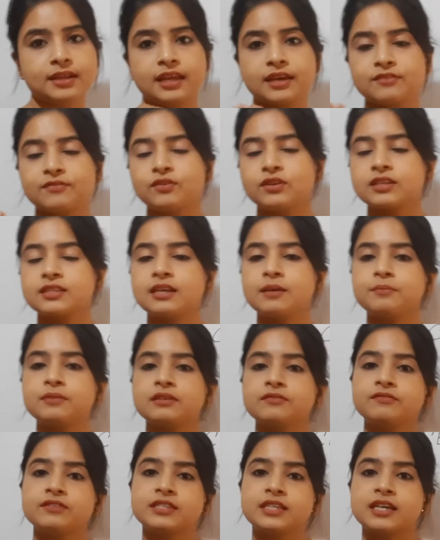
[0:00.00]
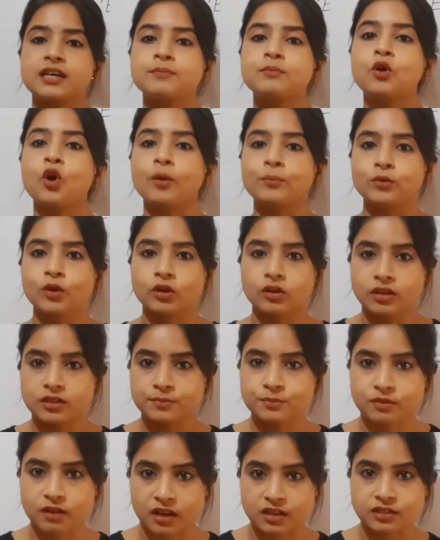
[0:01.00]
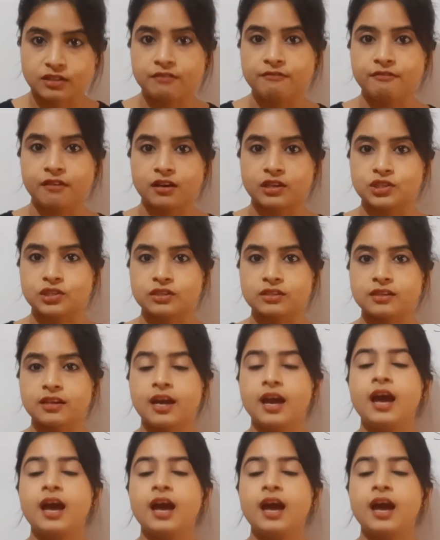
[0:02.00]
like for example, if we take up Cobb-Douglas production function,